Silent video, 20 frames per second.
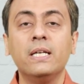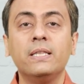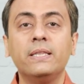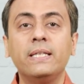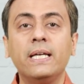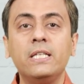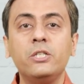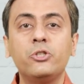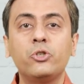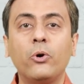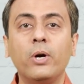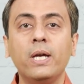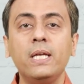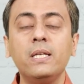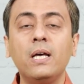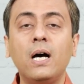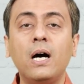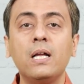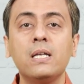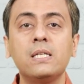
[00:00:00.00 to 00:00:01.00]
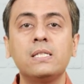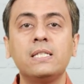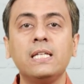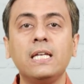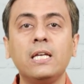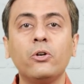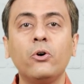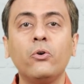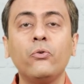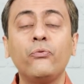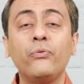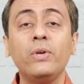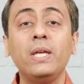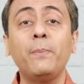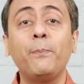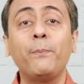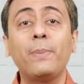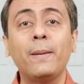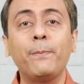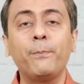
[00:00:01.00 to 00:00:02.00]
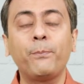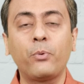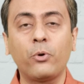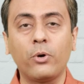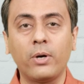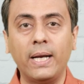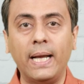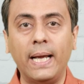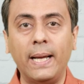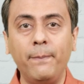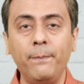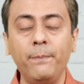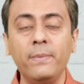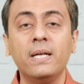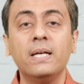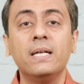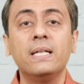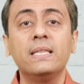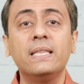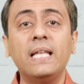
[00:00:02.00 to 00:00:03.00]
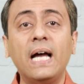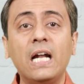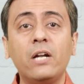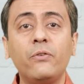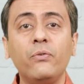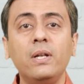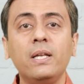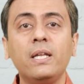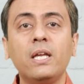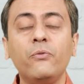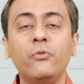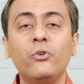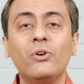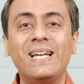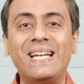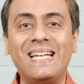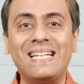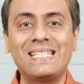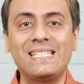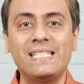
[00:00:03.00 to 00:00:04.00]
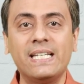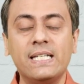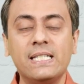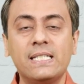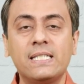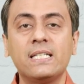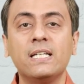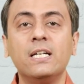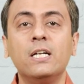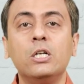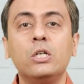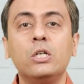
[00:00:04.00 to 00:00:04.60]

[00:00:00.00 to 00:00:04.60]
then join our zero fee PEP program that will give you access